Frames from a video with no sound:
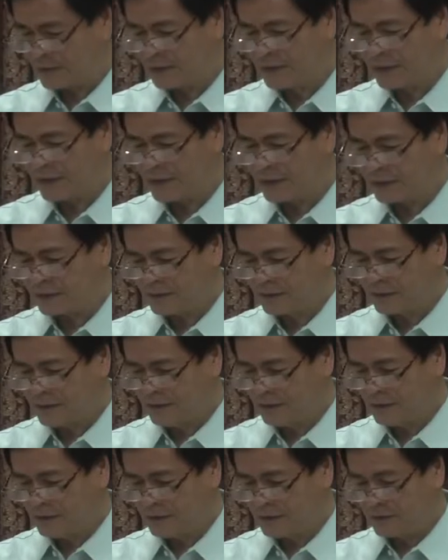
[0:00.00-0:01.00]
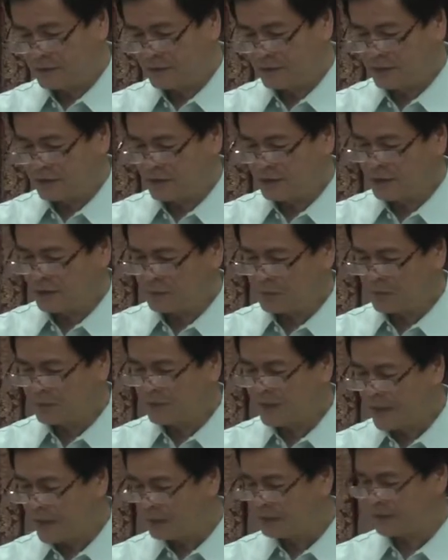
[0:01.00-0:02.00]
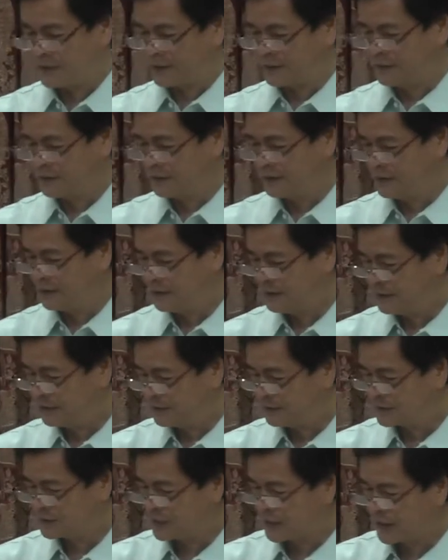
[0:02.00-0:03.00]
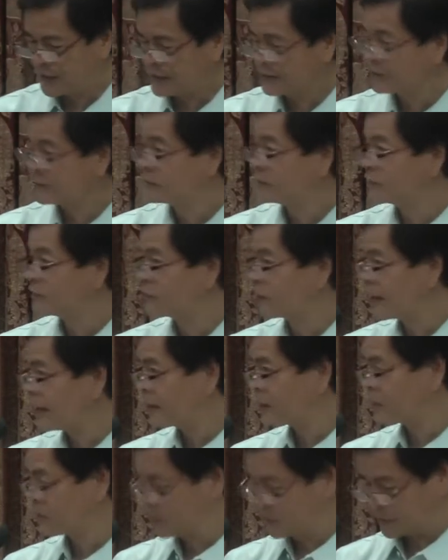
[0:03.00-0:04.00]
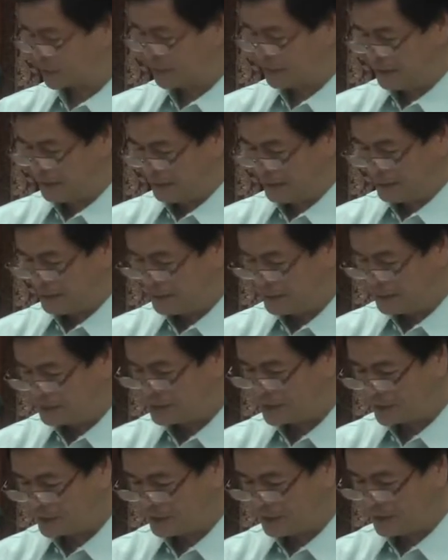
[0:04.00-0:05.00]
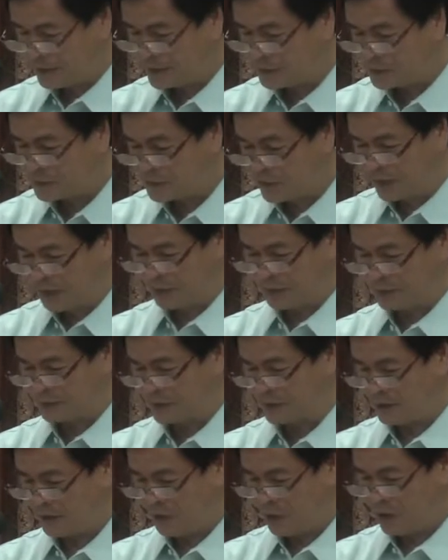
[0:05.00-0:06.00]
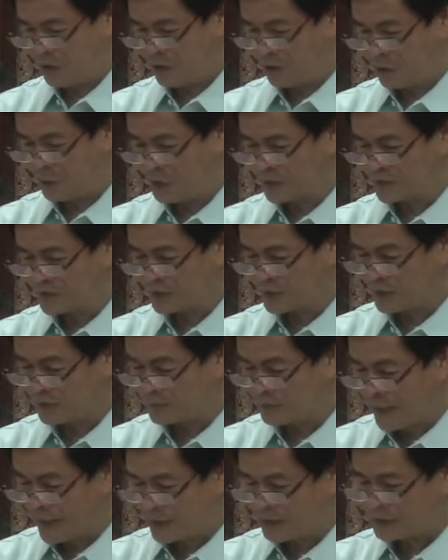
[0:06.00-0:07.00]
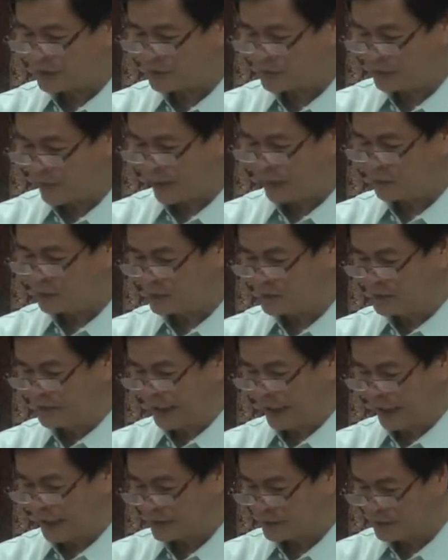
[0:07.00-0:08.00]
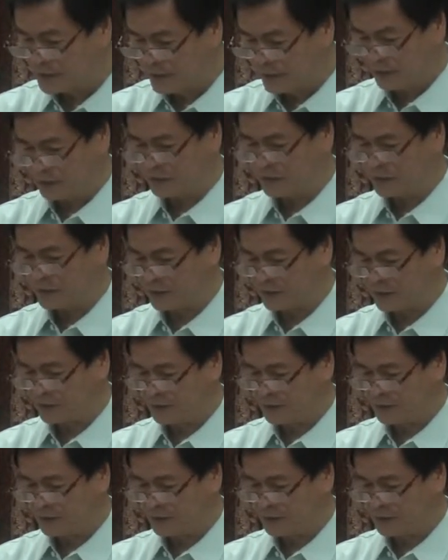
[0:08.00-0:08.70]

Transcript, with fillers: again, the kingdom of heaven is like treasure hidden in a field, which a man found and hid.